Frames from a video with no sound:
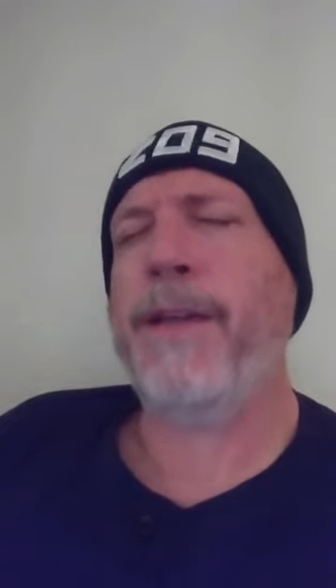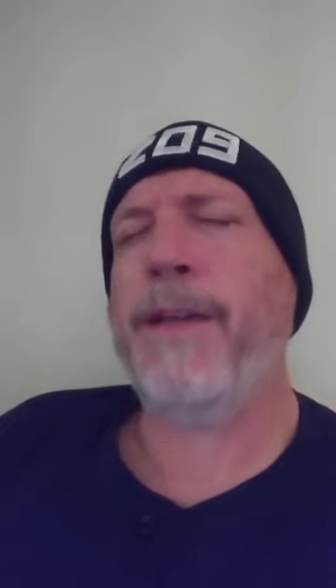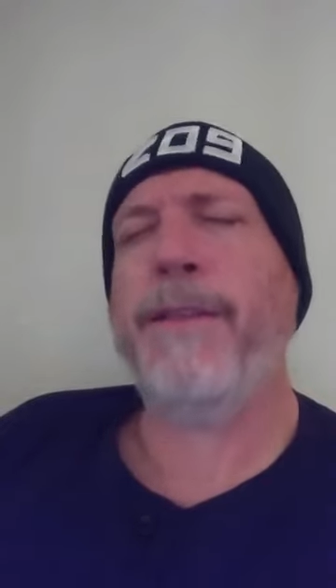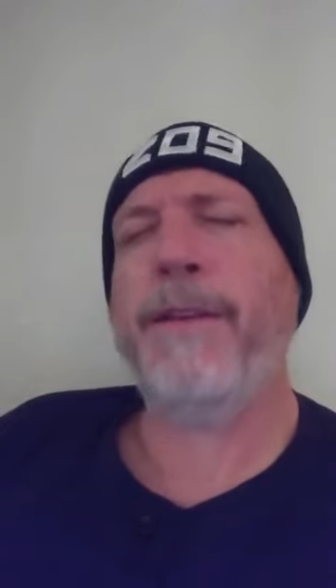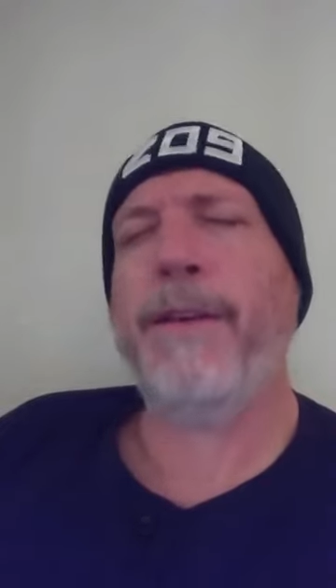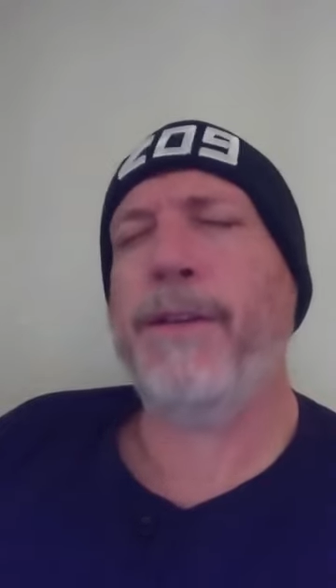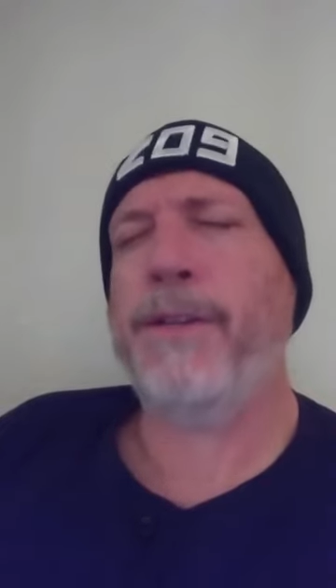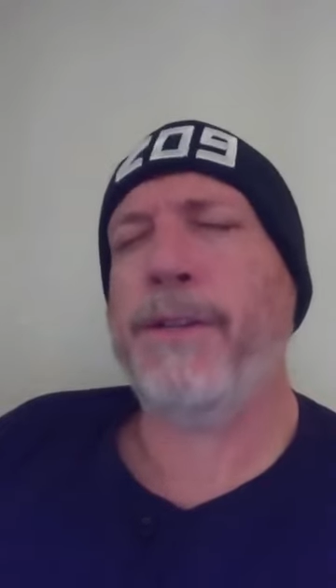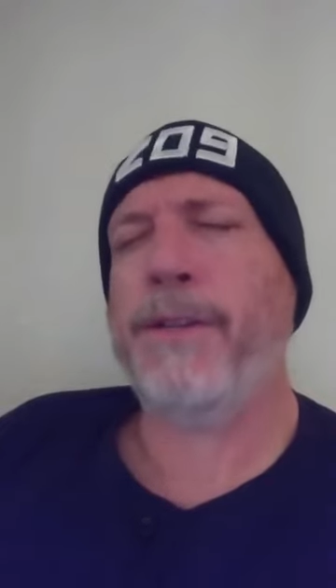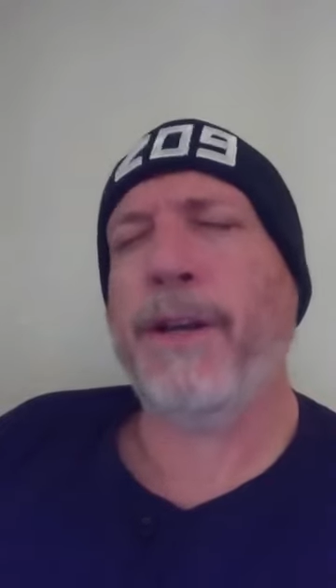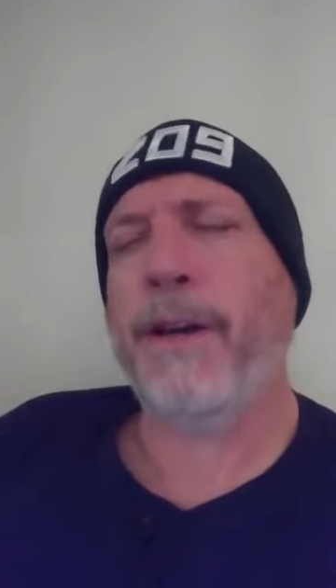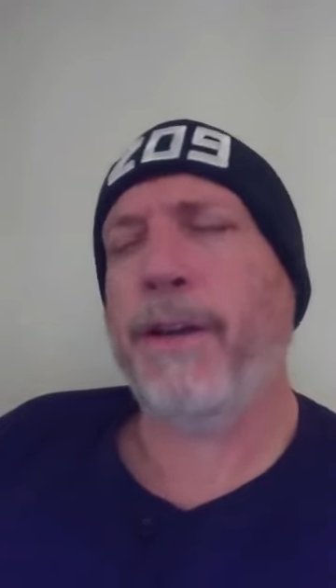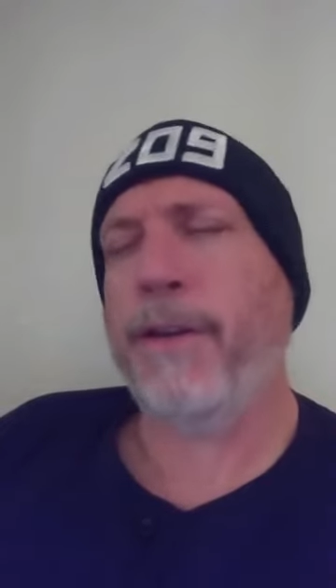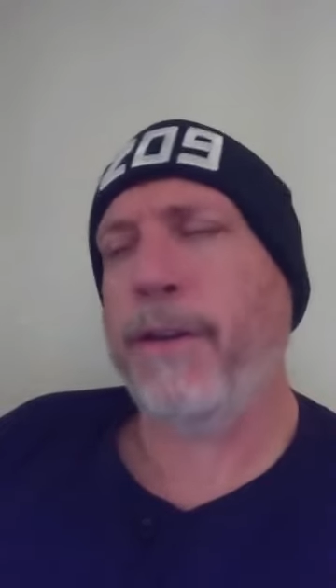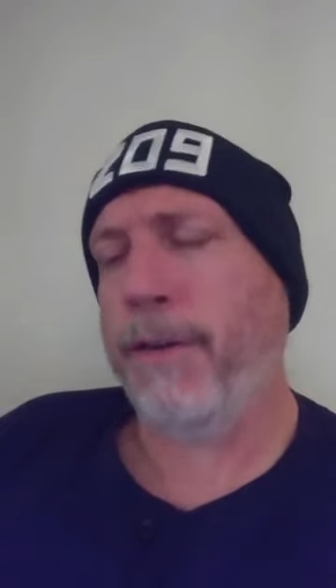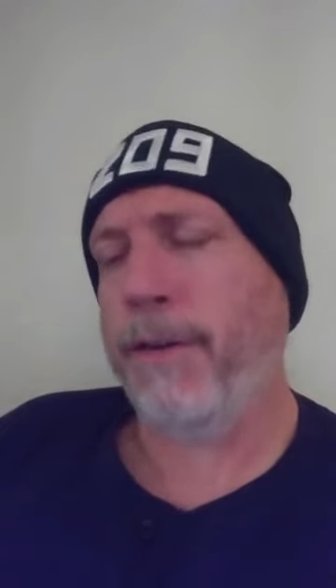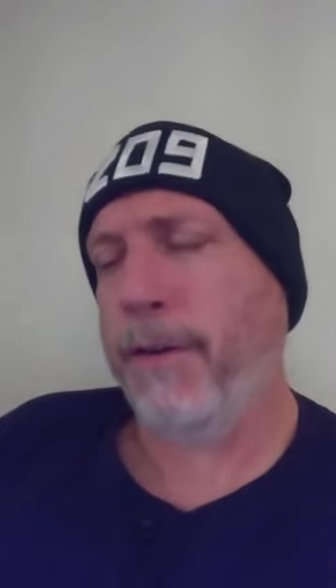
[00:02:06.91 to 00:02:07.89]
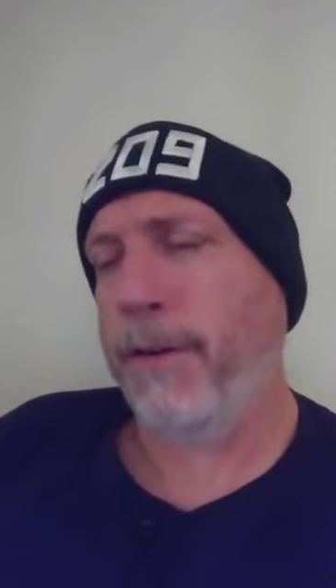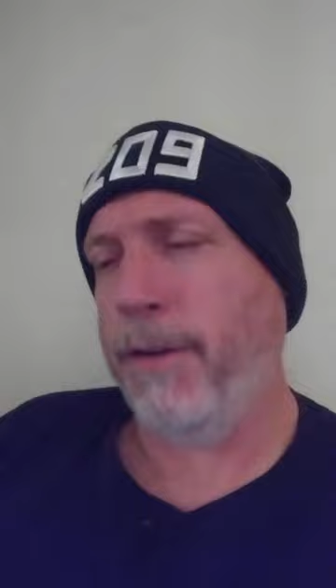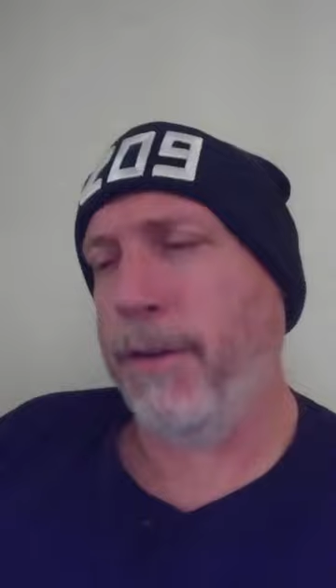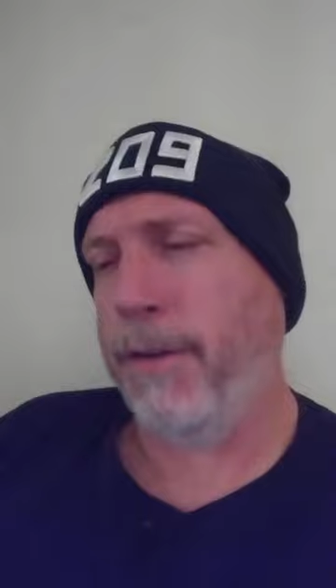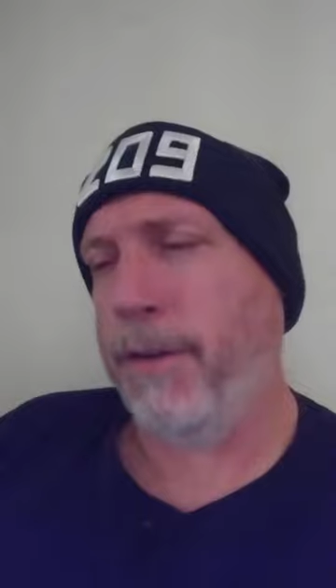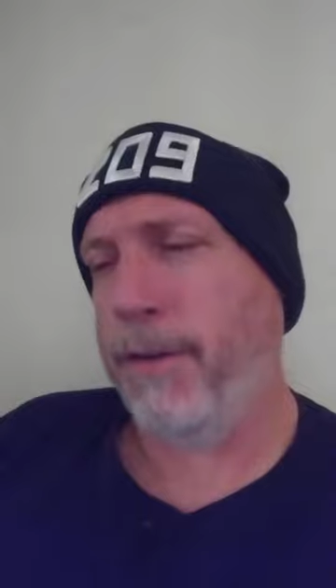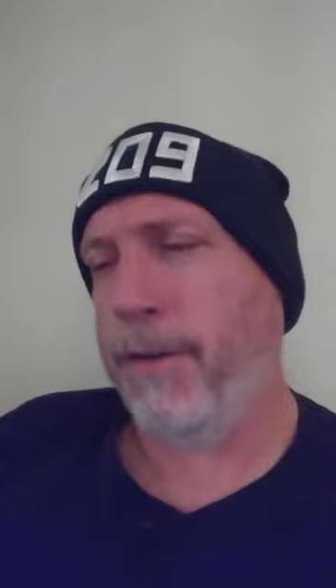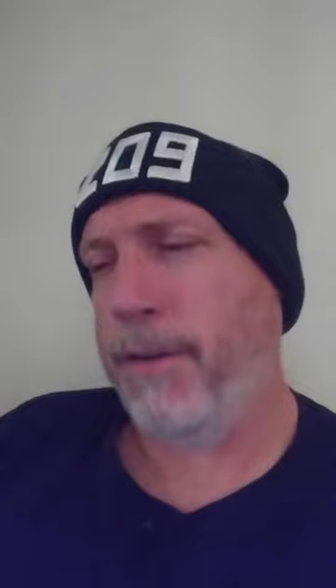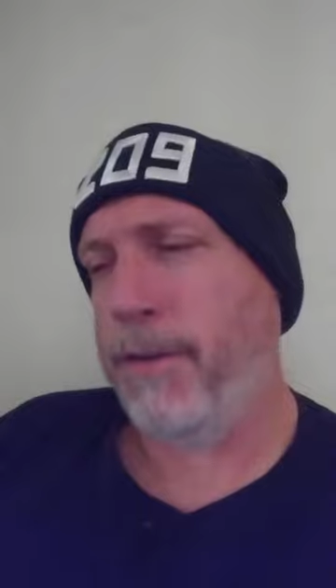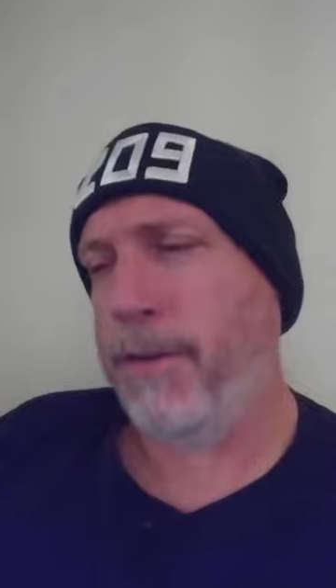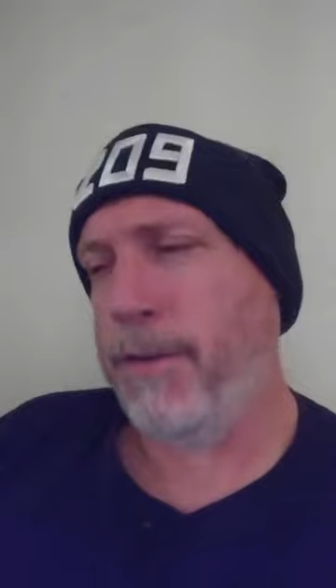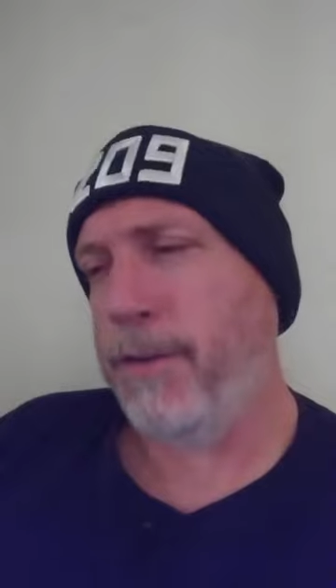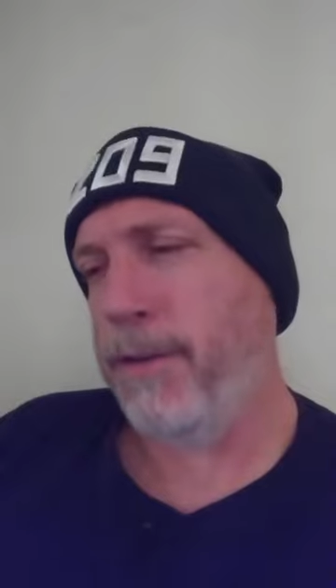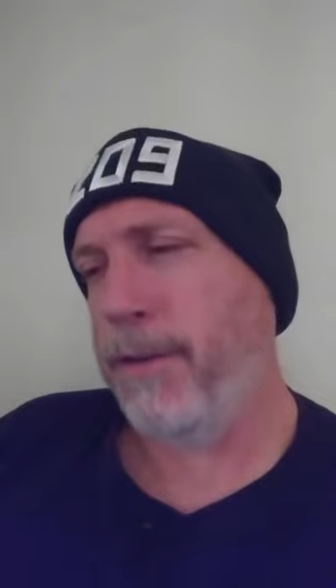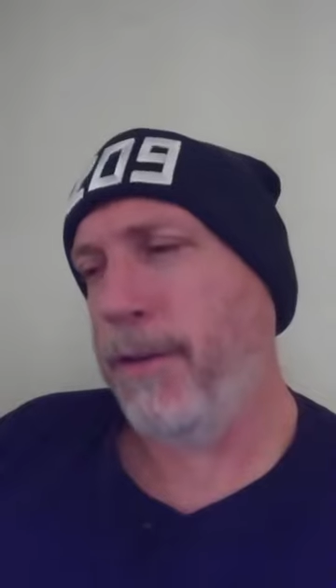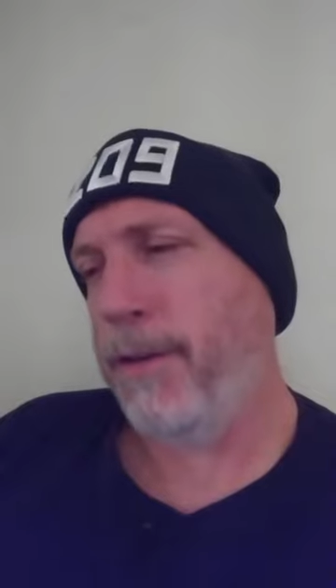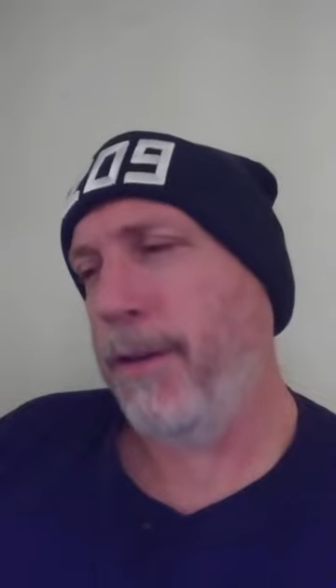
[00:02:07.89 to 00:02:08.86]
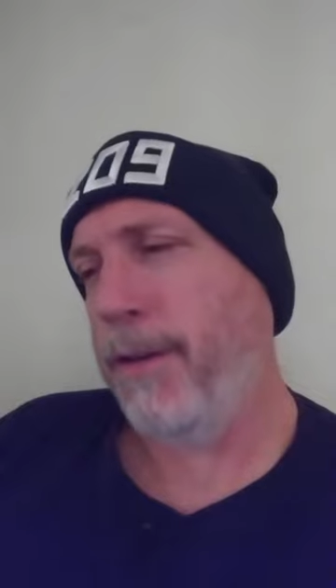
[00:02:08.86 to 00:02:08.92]
and the
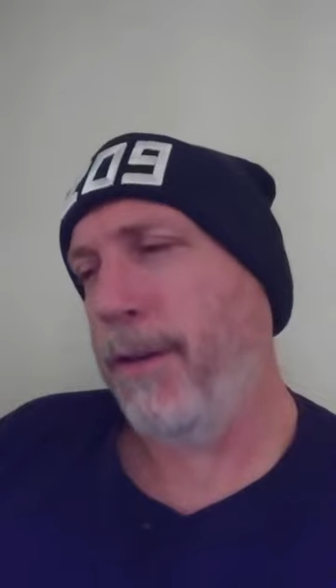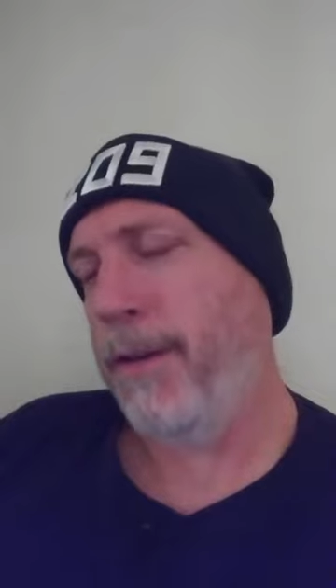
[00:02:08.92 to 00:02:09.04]
shutters